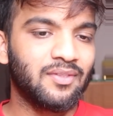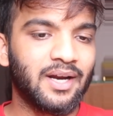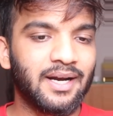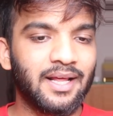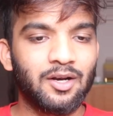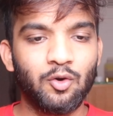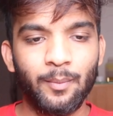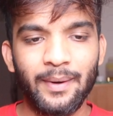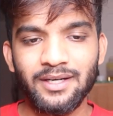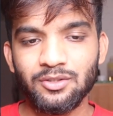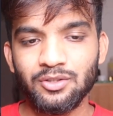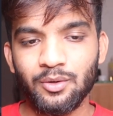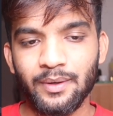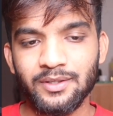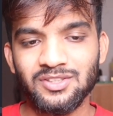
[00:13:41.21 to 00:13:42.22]
that, I'll go back to
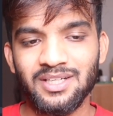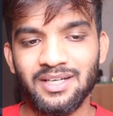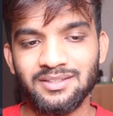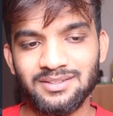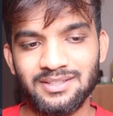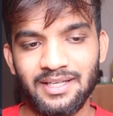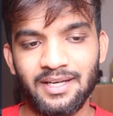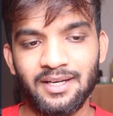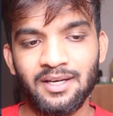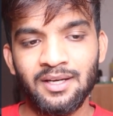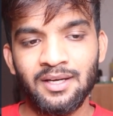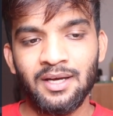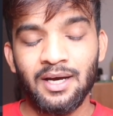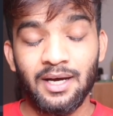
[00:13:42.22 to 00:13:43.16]
the question and say,